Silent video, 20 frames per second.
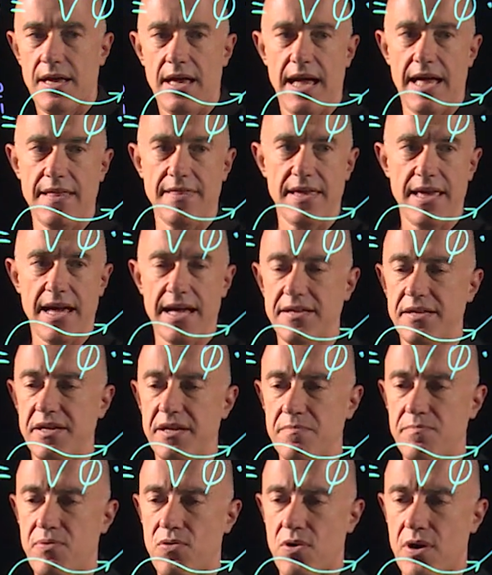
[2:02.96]
And the
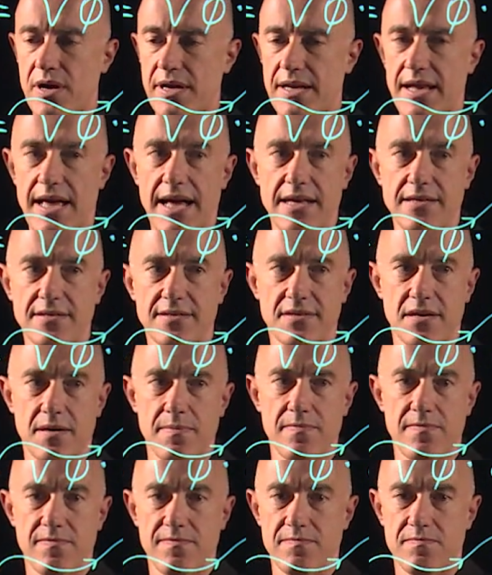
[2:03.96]
ending point has
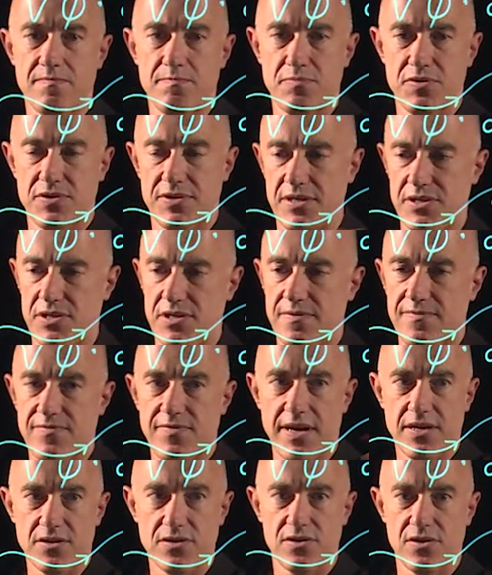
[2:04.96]
some position
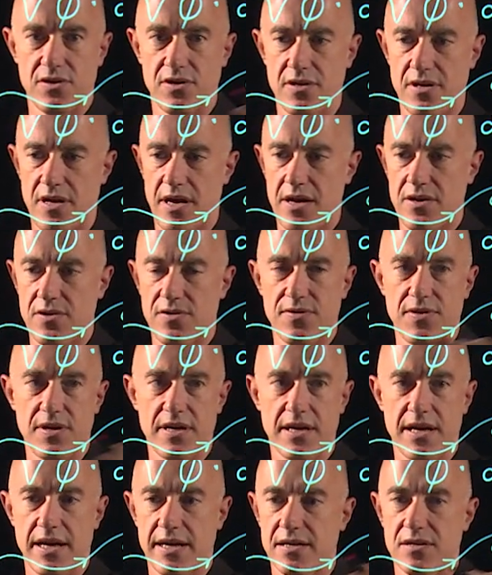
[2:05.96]
vector. I don't
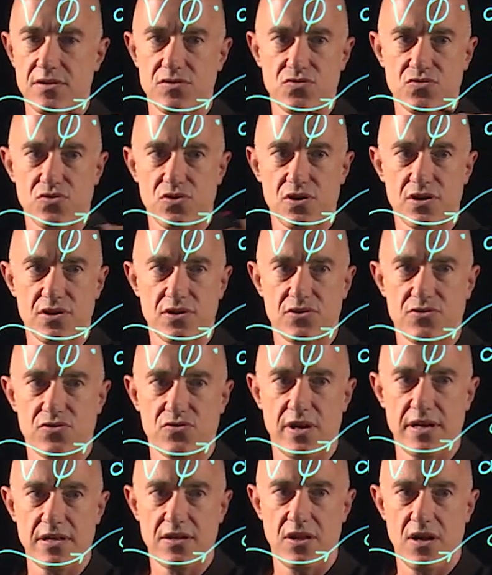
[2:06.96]
think I can draw a
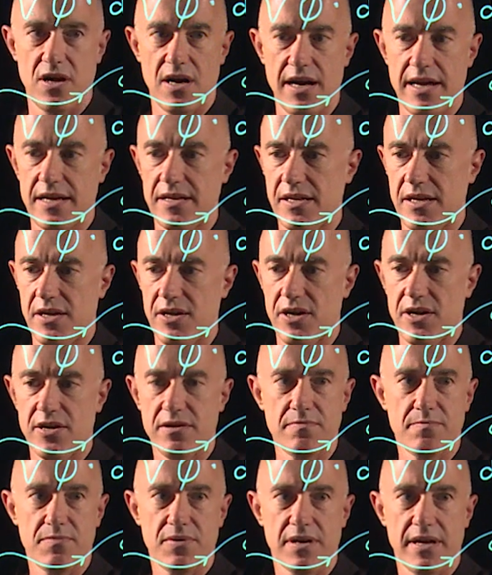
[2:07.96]
straight line
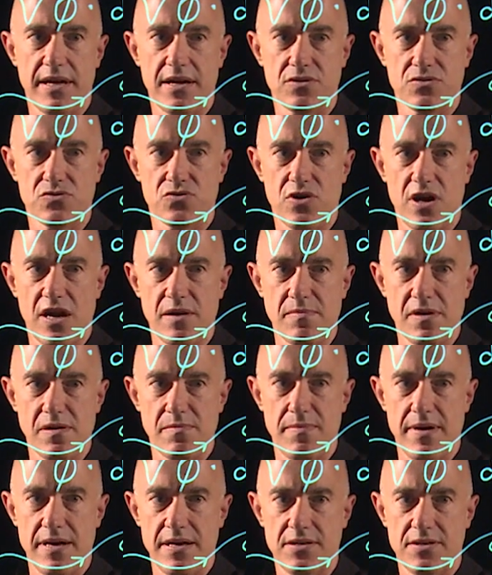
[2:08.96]
here, but I'll try my
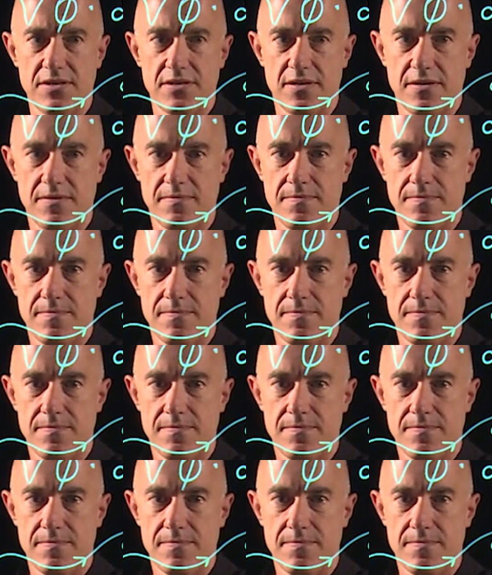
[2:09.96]
best.